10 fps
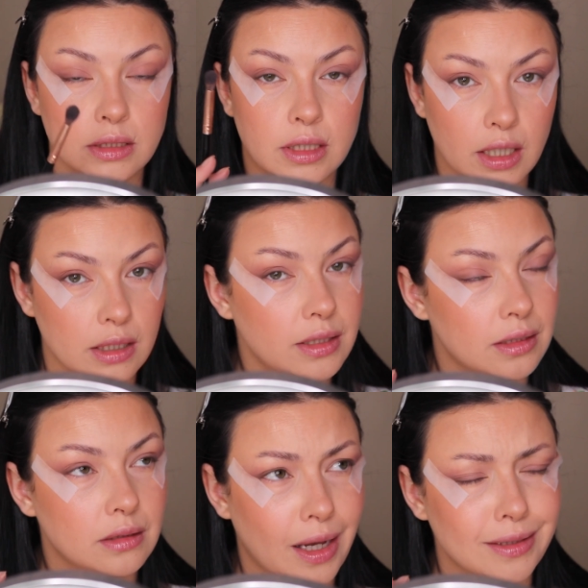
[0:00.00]
The girl
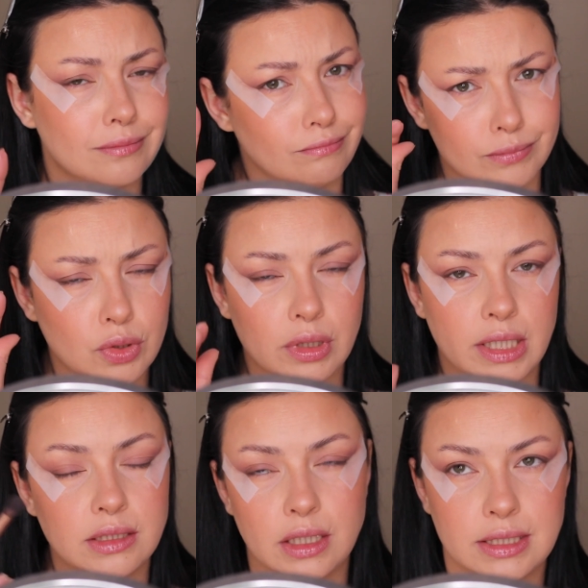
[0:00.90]
that got
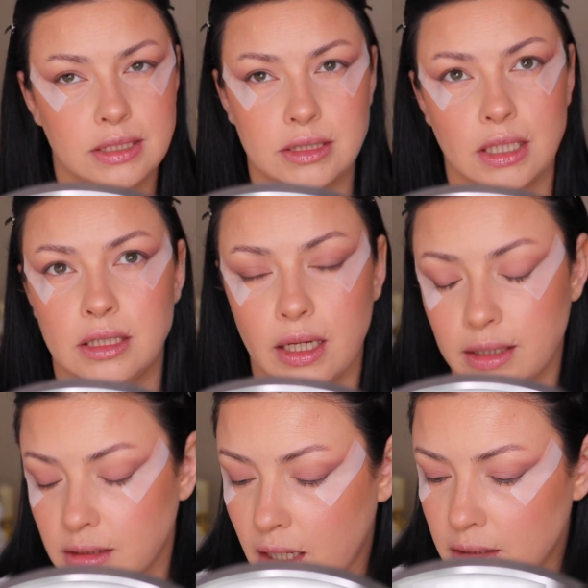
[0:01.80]
bullied, let's say it
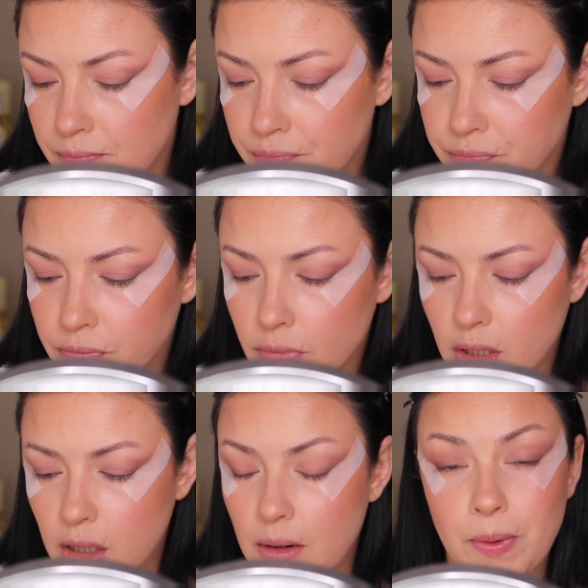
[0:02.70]
like that,
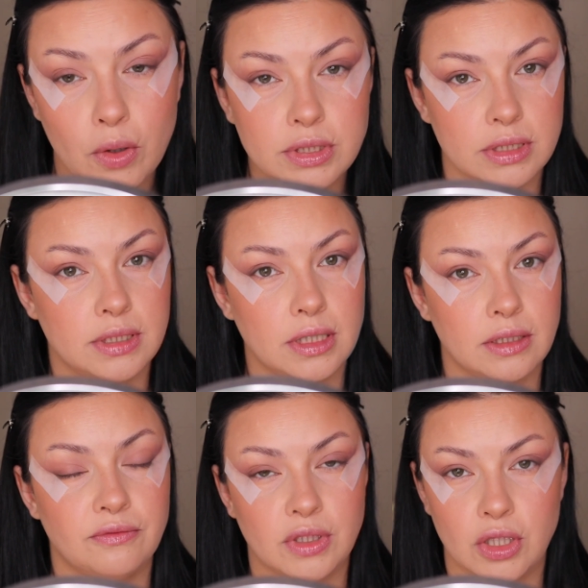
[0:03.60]
posted
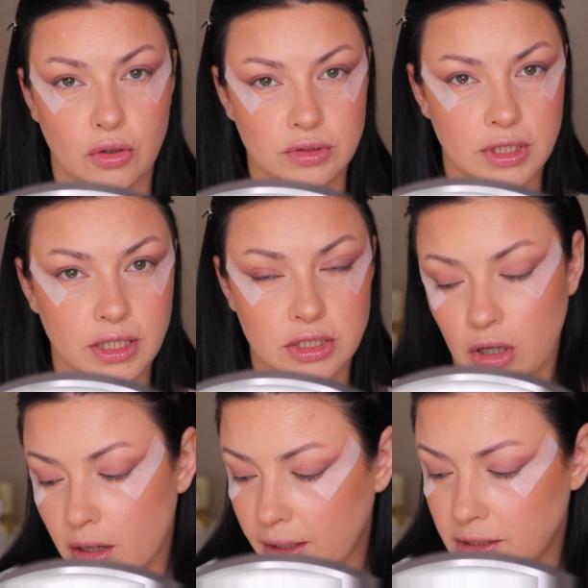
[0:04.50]
the video on TikTok,